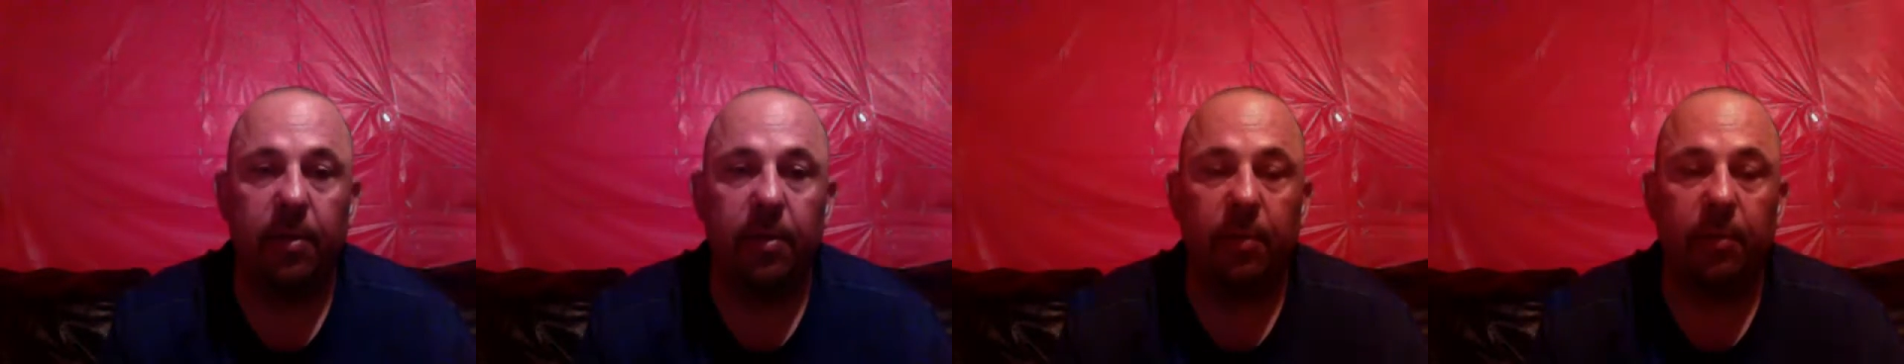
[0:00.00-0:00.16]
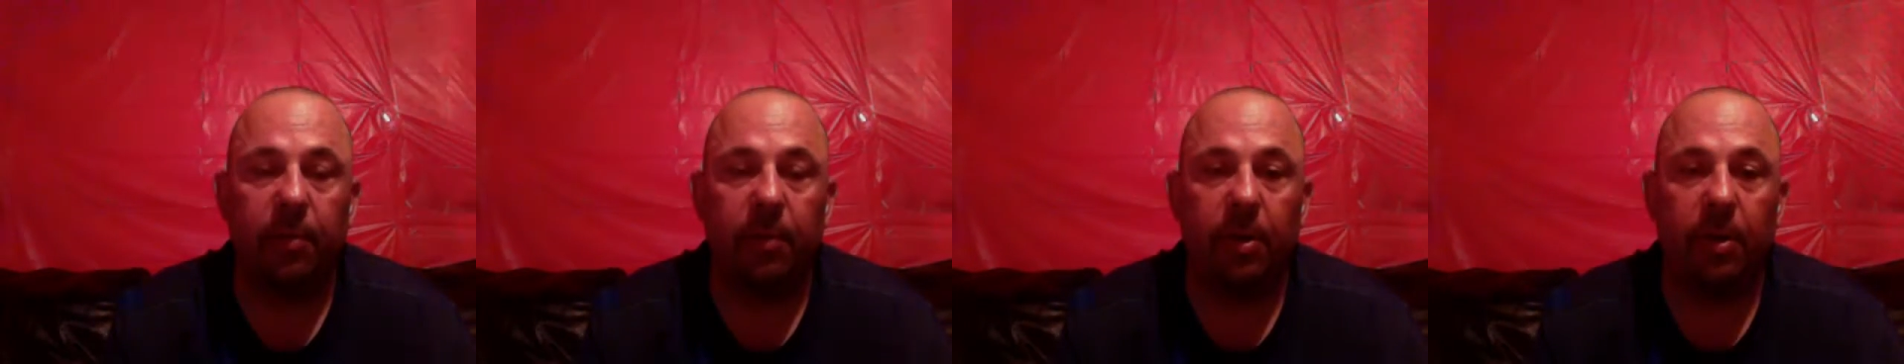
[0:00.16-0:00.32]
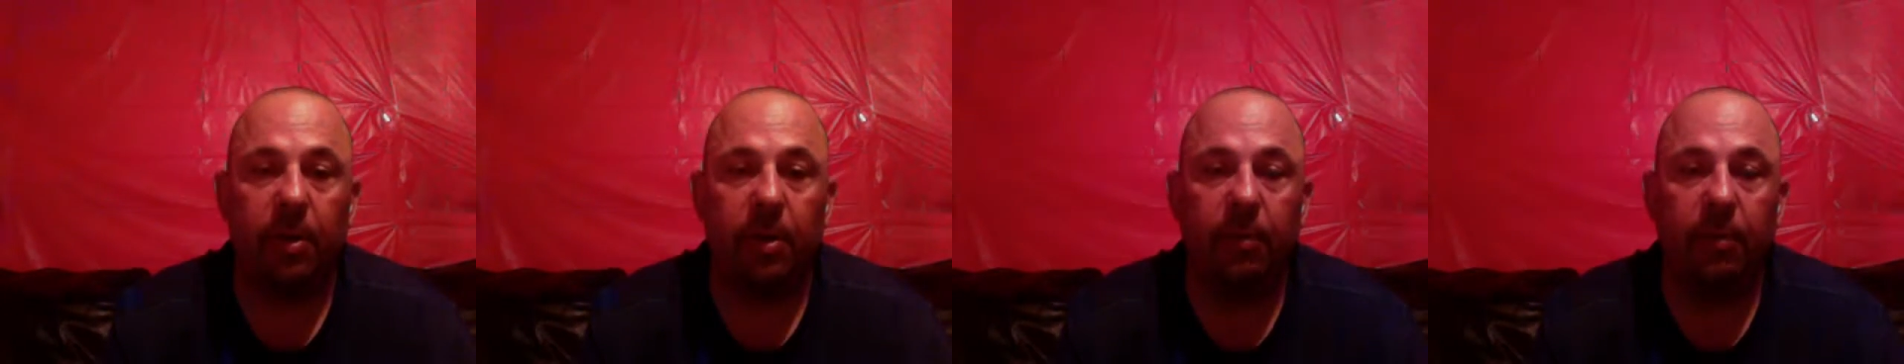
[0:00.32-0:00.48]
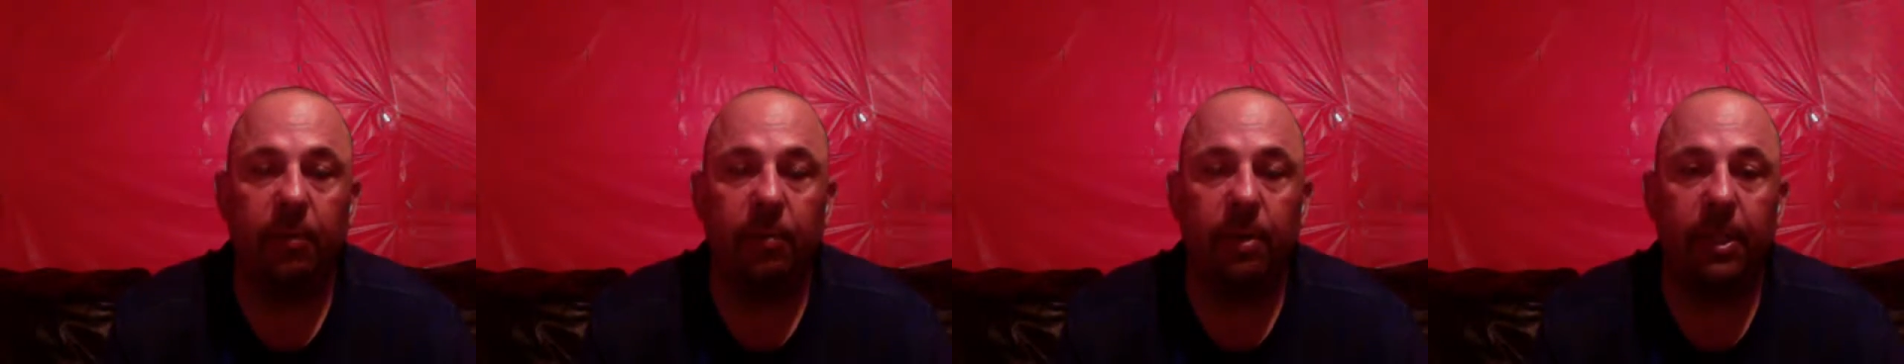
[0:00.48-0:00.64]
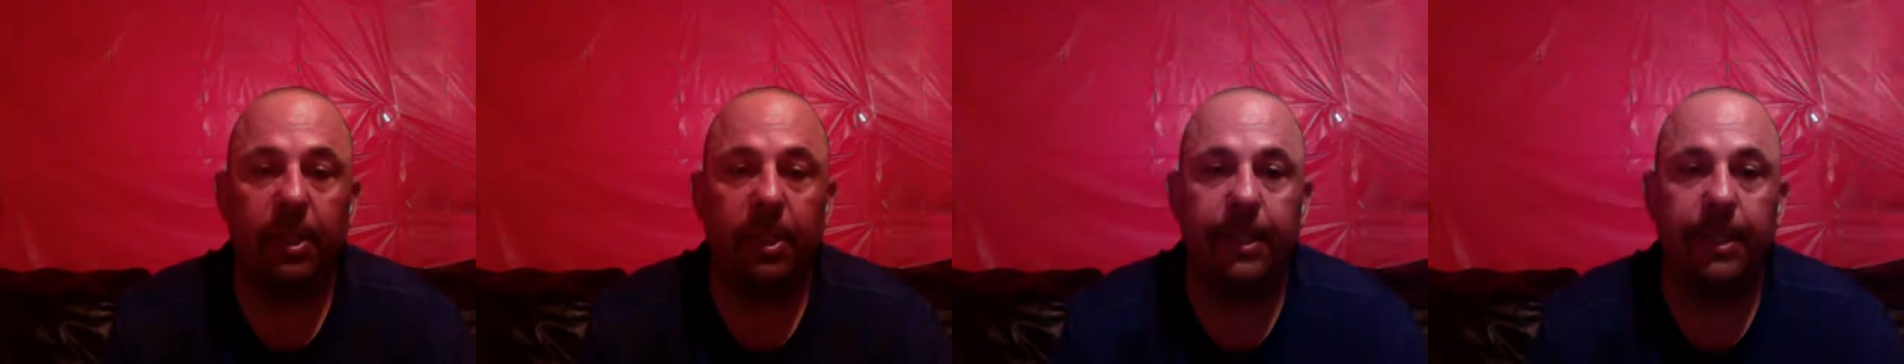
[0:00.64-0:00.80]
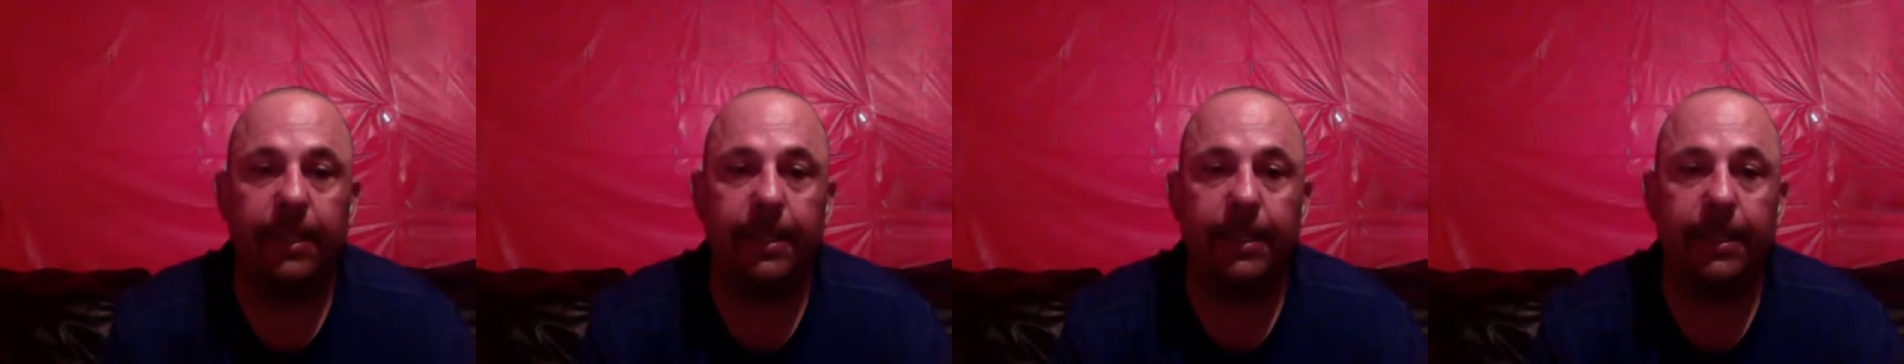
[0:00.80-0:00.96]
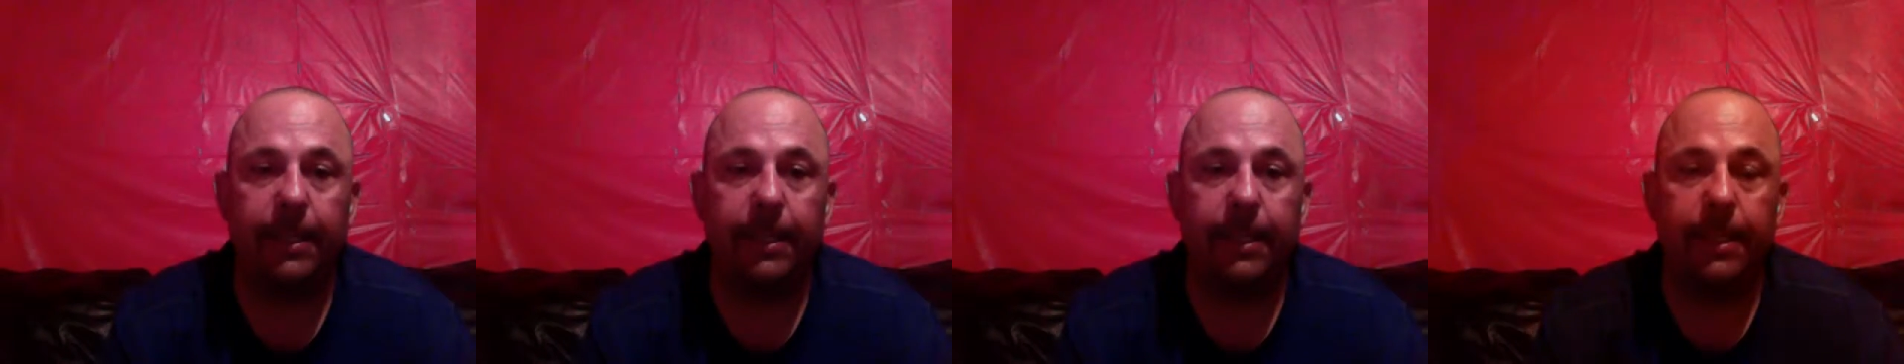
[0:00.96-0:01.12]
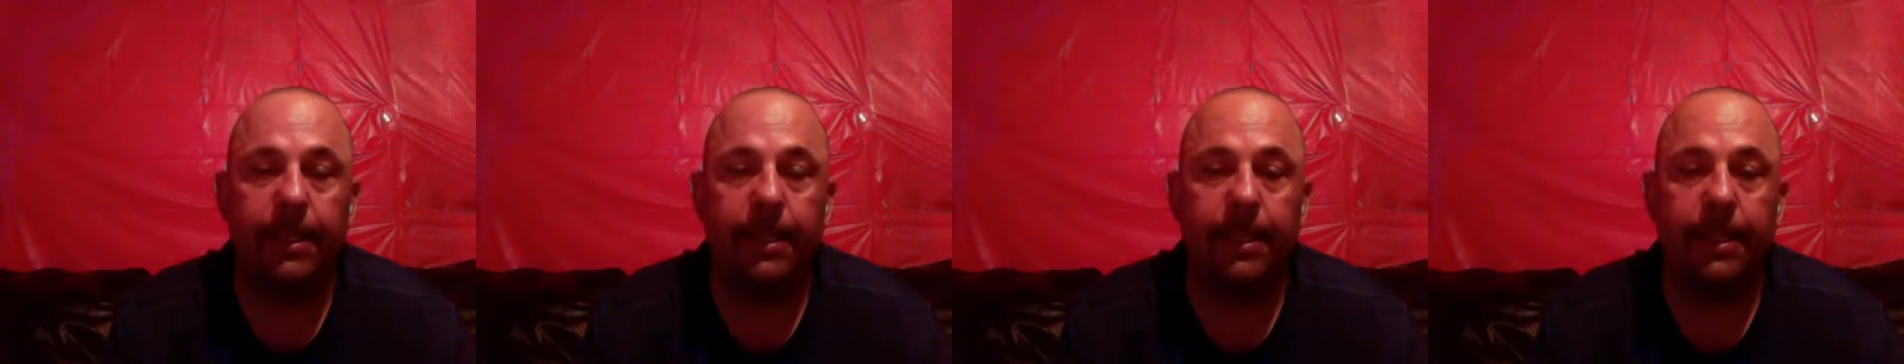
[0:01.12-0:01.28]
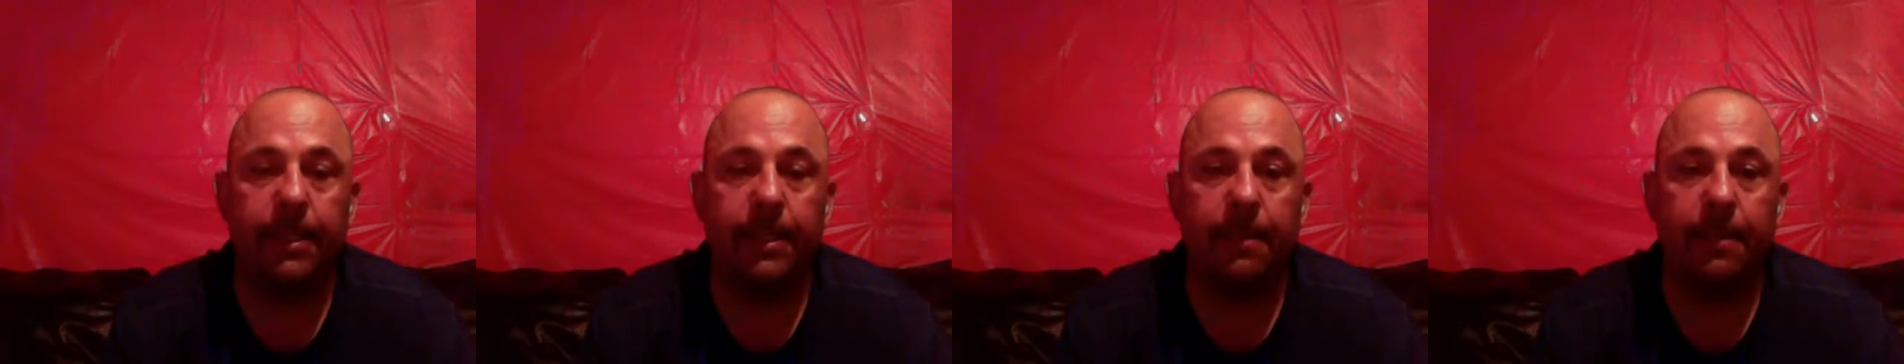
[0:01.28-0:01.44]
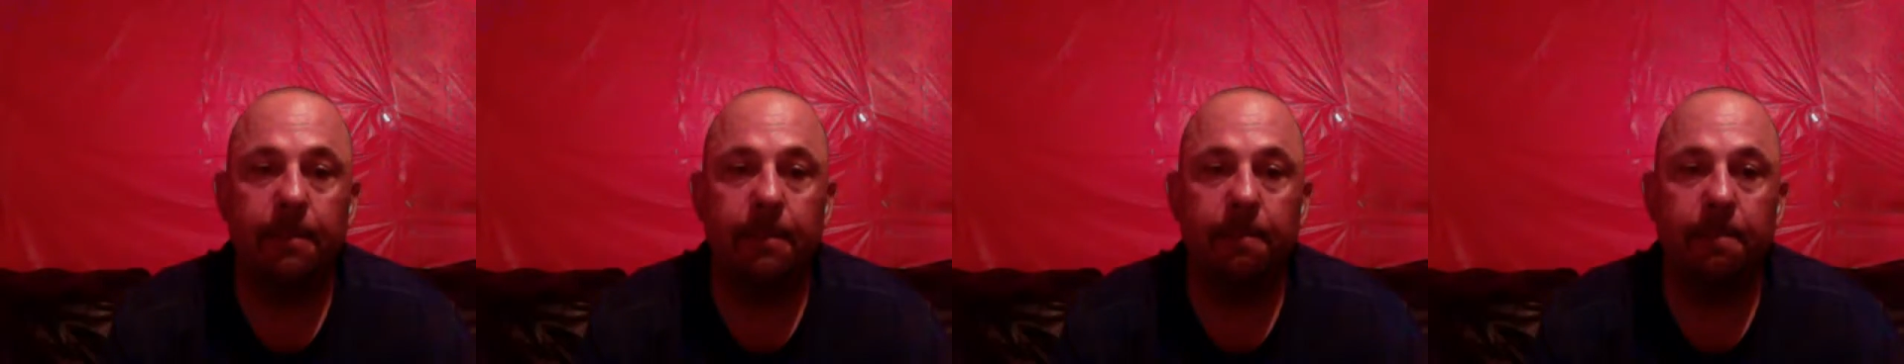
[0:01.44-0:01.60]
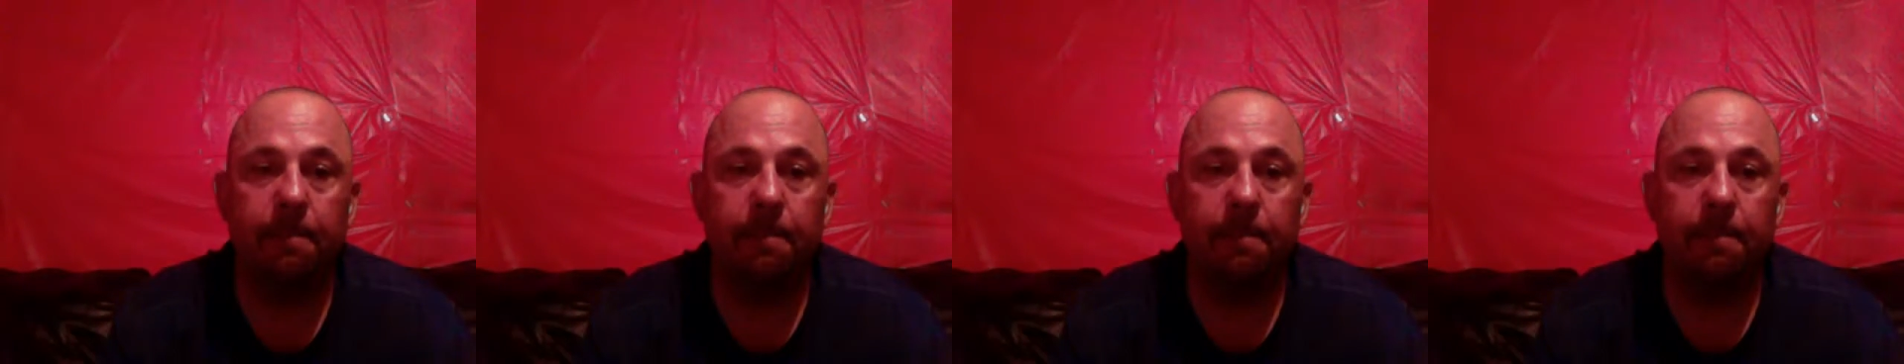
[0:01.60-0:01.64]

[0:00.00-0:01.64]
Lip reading: involved in this,